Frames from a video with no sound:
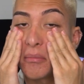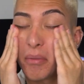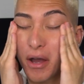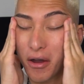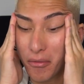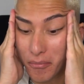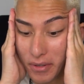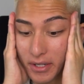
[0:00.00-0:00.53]

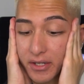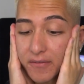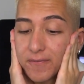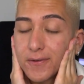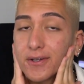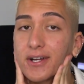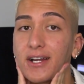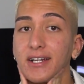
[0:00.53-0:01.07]
about makeup
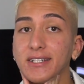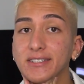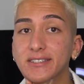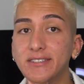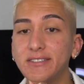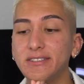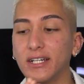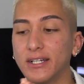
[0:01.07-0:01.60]
for guys,
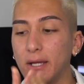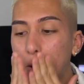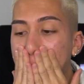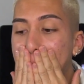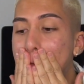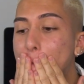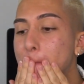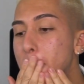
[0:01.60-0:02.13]

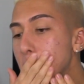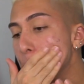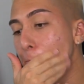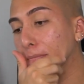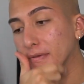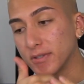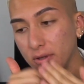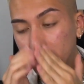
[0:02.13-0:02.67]

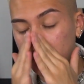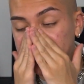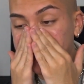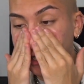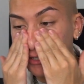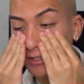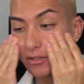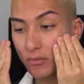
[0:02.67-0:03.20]
so I
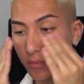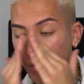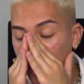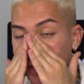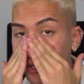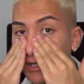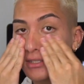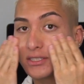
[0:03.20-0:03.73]
decided why
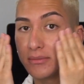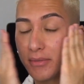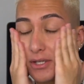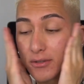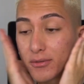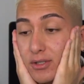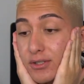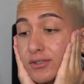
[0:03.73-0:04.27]
not to
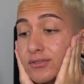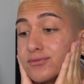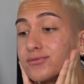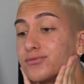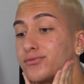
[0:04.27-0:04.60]
make one.